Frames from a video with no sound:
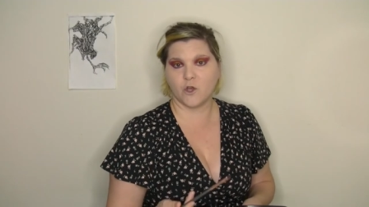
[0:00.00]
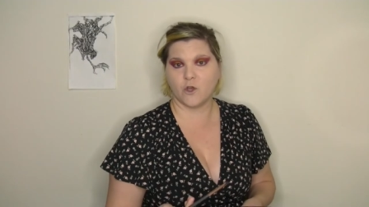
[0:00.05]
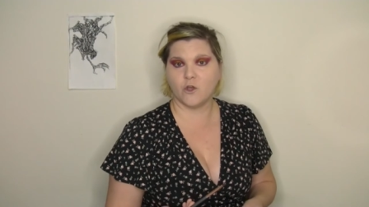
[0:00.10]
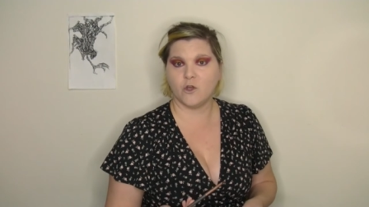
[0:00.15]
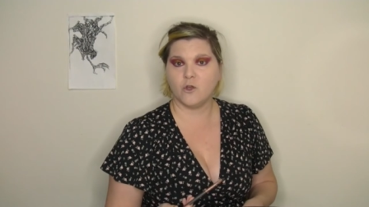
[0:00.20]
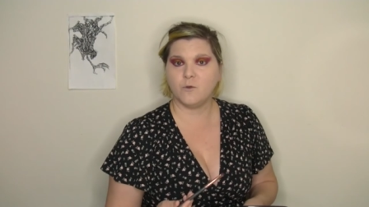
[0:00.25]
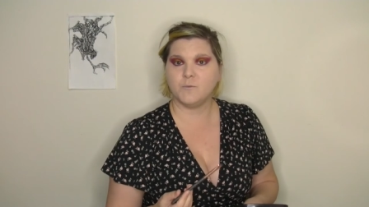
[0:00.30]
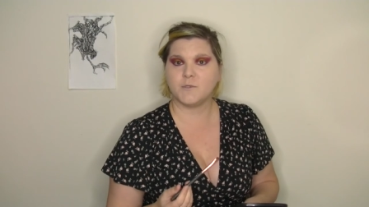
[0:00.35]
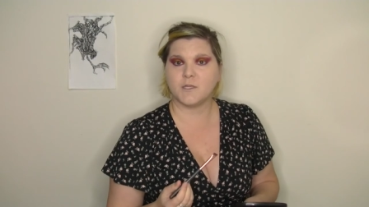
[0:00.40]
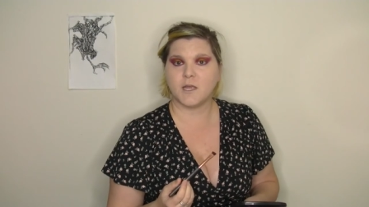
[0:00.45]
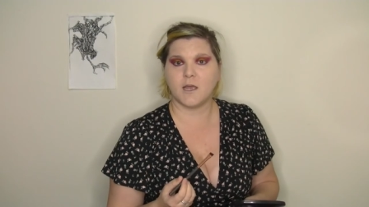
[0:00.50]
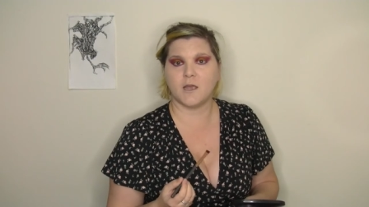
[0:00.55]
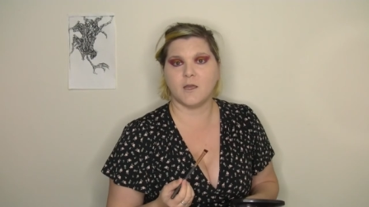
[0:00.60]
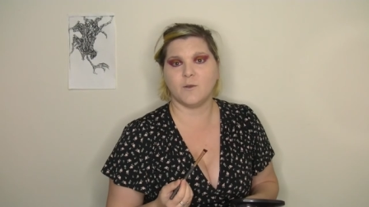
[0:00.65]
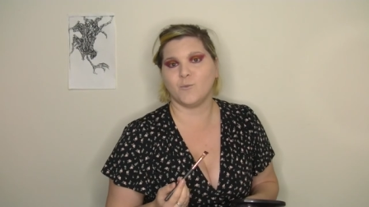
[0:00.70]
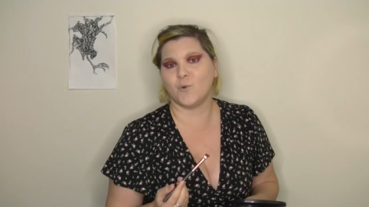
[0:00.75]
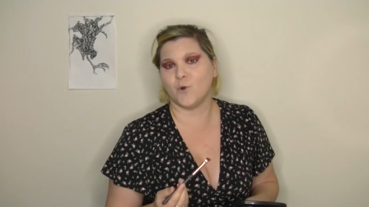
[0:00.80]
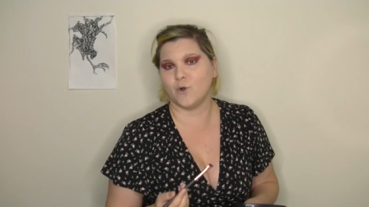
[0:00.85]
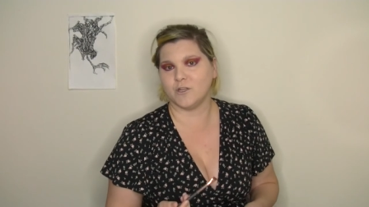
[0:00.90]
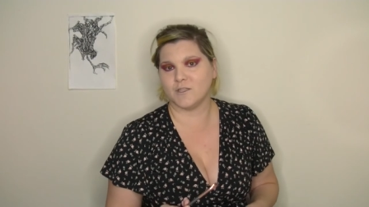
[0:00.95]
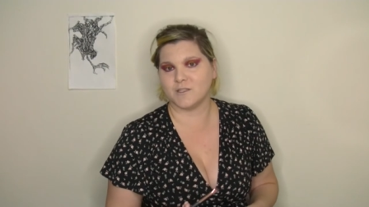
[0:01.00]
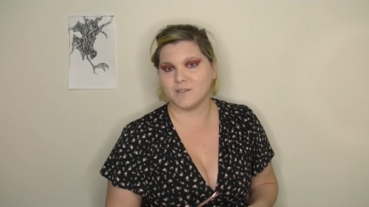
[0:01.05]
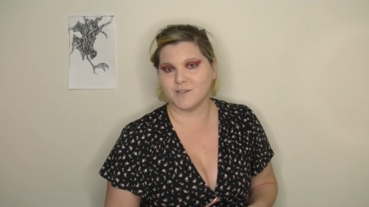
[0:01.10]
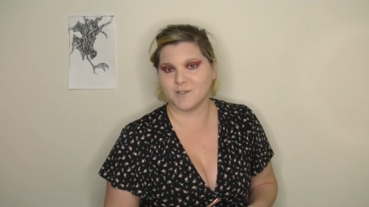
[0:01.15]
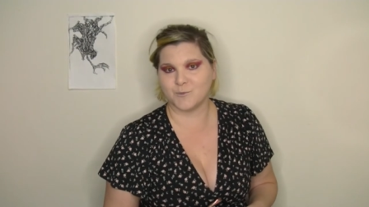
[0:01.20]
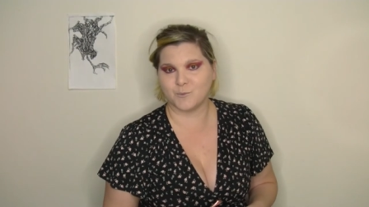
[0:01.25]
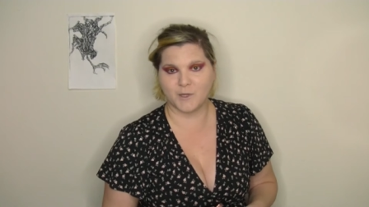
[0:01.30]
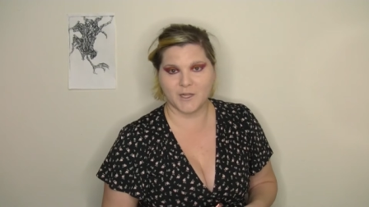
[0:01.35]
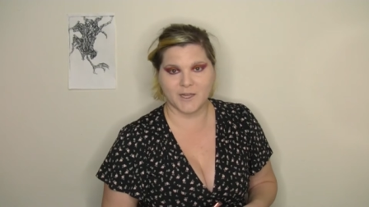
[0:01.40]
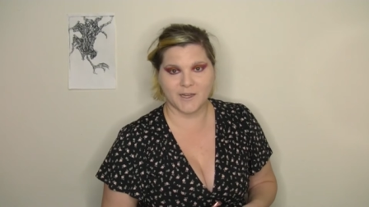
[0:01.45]
herbs and
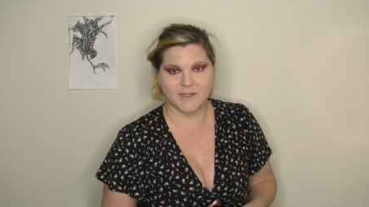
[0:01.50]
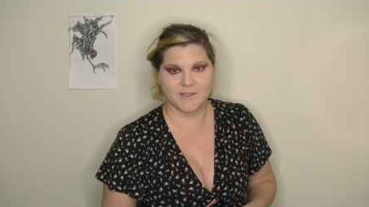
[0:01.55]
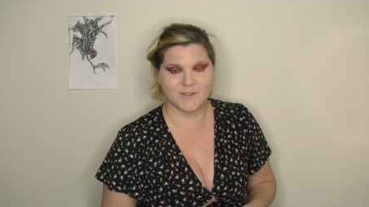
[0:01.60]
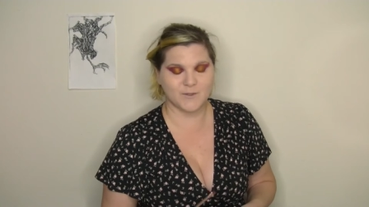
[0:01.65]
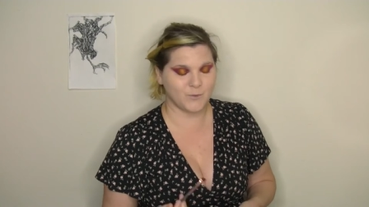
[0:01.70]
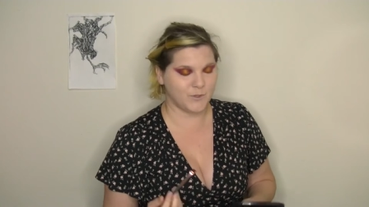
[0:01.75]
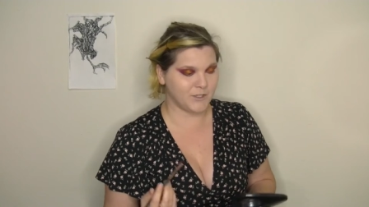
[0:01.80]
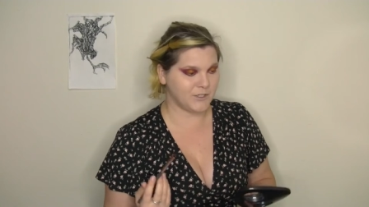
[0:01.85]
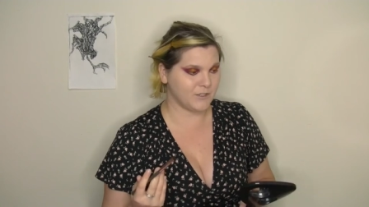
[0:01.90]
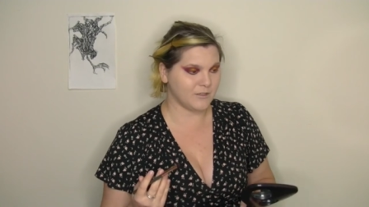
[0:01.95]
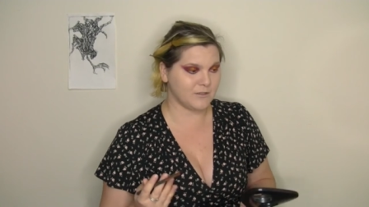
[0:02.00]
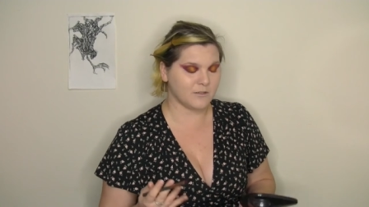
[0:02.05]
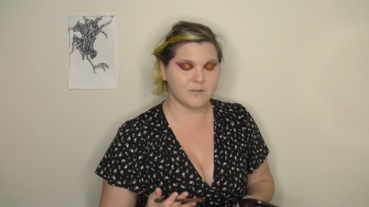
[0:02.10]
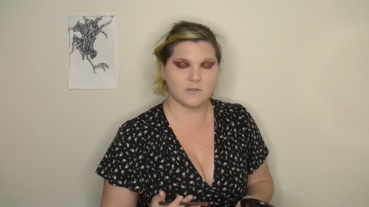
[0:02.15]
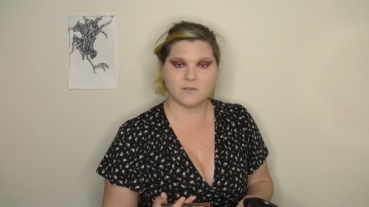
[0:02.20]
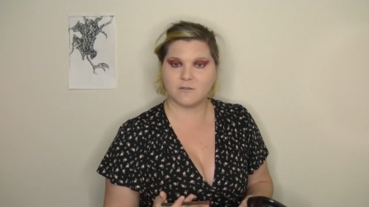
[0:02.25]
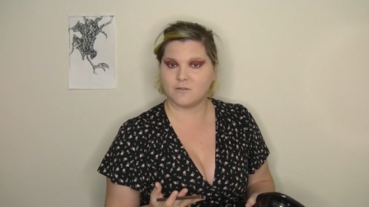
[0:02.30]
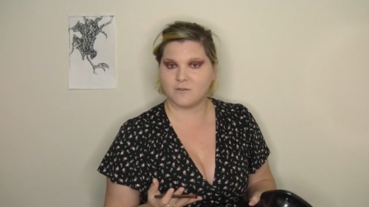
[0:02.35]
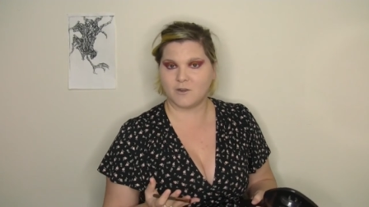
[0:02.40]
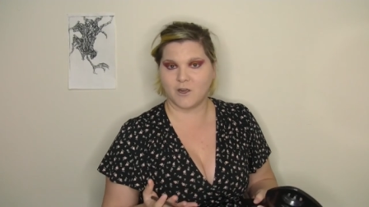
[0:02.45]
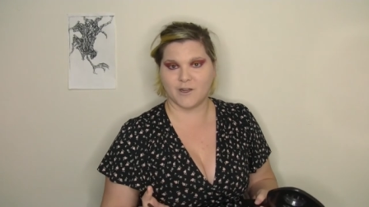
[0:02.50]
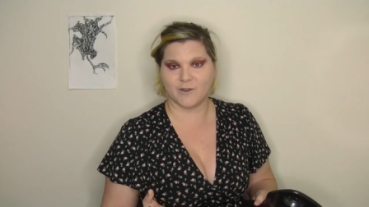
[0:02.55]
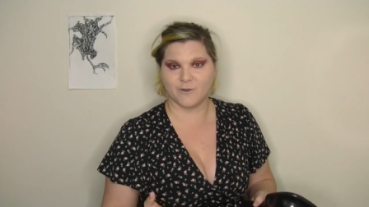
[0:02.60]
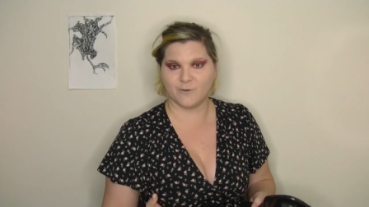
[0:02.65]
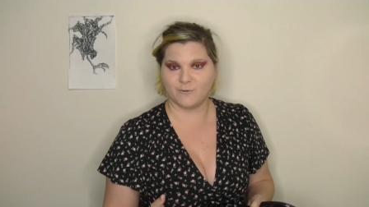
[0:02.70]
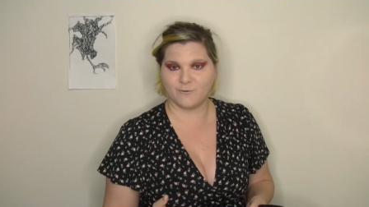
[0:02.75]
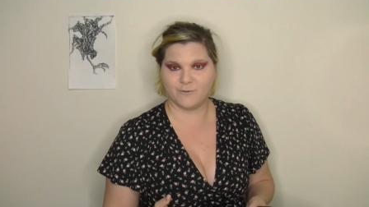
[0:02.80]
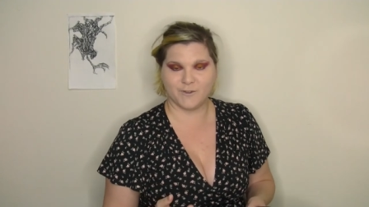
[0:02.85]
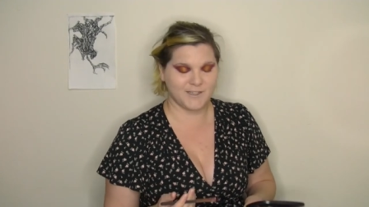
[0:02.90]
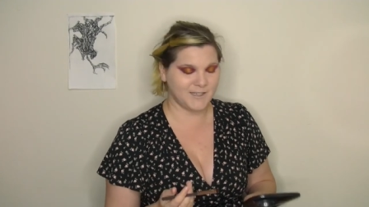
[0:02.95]
poisonous plants, which is kind
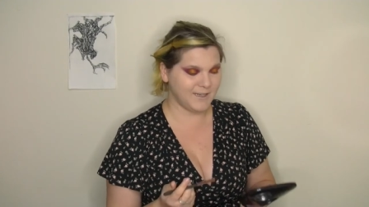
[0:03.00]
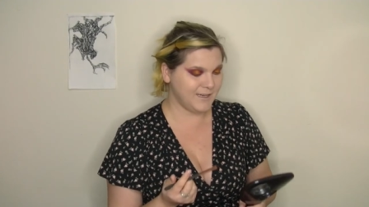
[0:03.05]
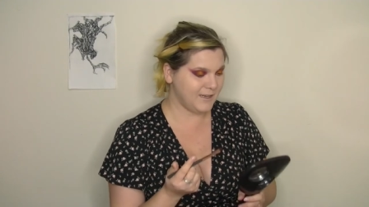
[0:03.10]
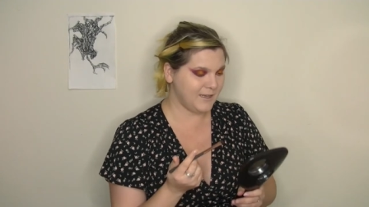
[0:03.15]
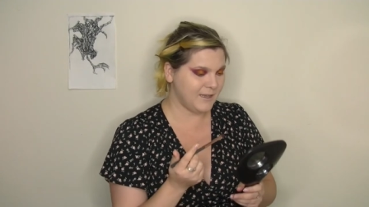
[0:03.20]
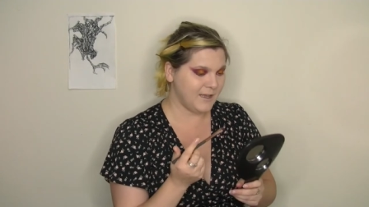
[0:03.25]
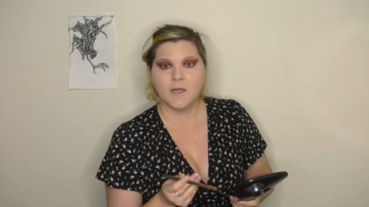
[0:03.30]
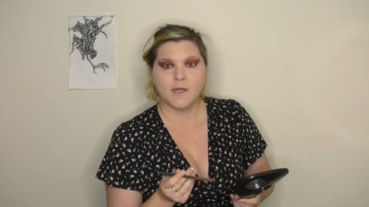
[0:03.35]
of fitting.